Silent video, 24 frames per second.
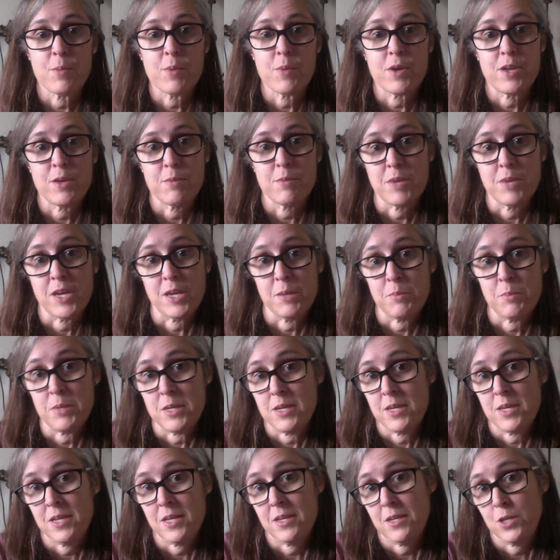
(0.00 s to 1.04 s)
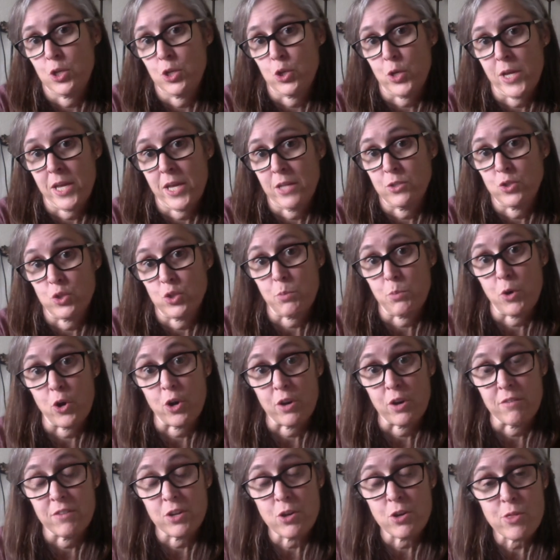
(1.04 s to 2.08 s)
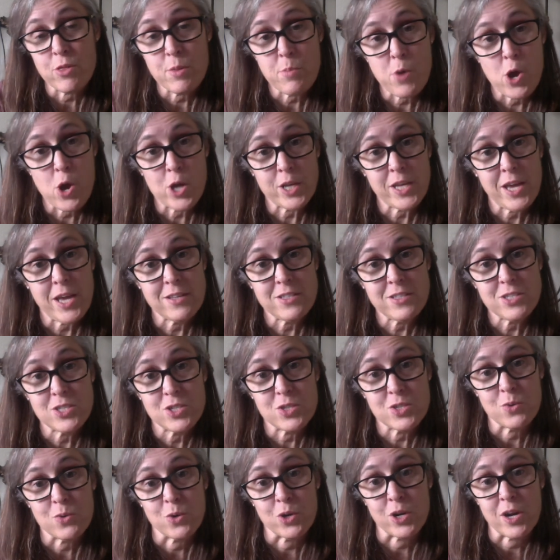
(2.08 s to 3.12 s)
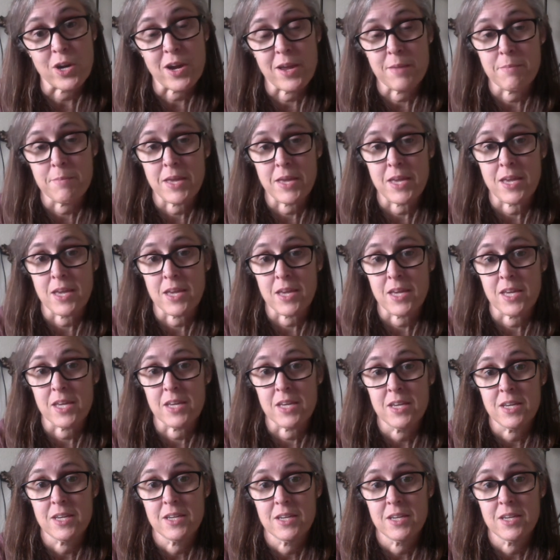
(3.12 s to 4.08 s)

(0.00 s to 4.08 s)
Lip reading: it may be, I answer part of it on the podcast, or I may,